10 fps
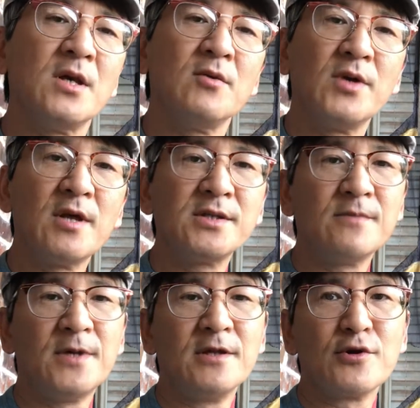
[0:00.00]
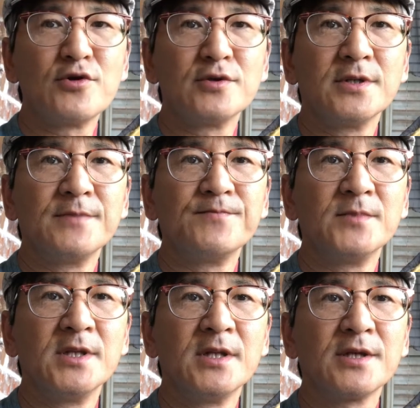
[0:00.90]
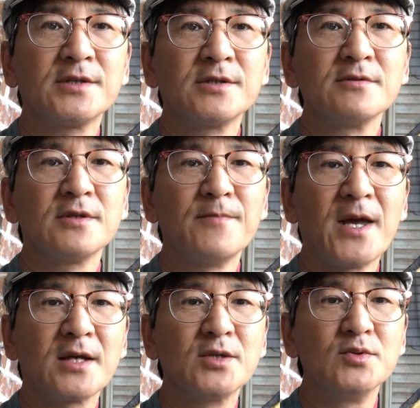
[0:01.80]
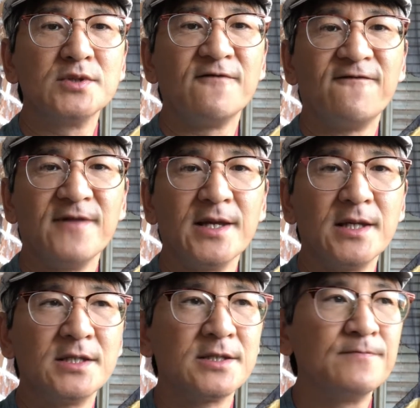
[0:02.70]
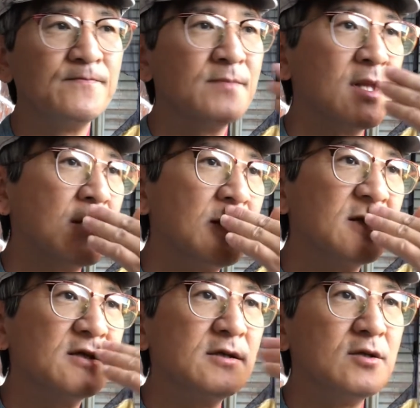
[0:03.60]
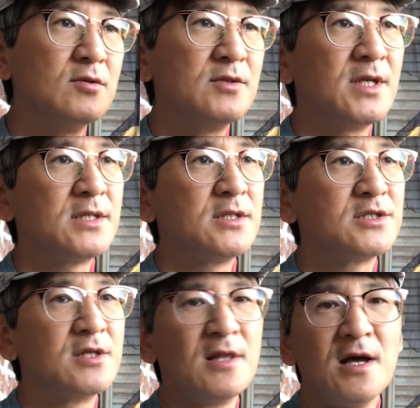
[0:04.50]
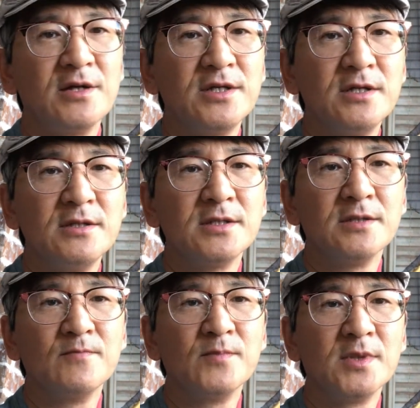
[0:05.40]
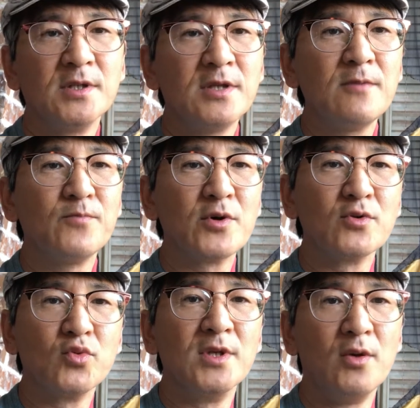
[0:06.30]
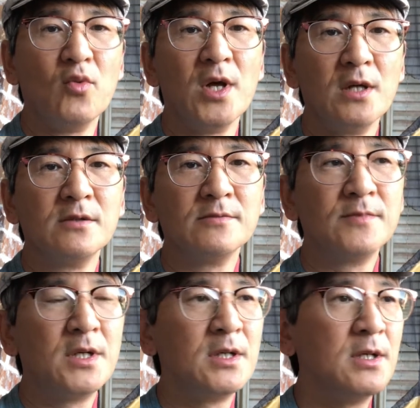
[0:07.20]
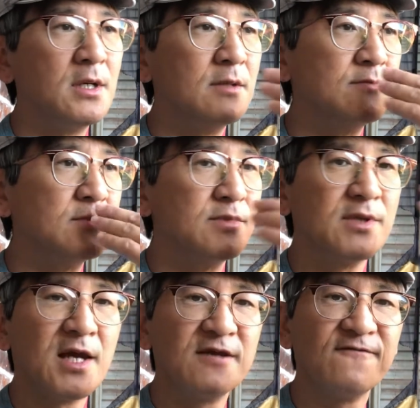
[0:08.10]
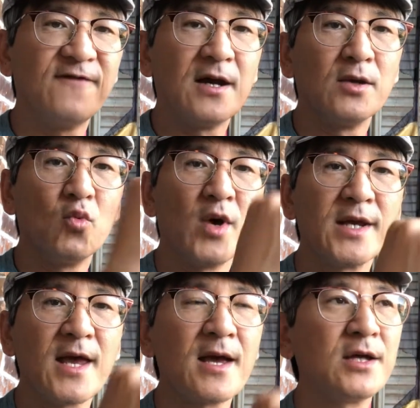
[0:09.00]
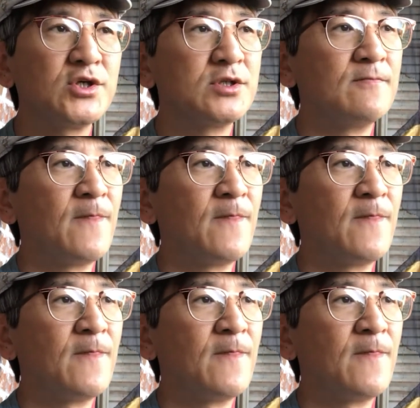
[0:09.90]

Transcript: What else have I learned? Like certain tobaccos, the flakes, like the Solanis, they burn really well. Nice fine white ash.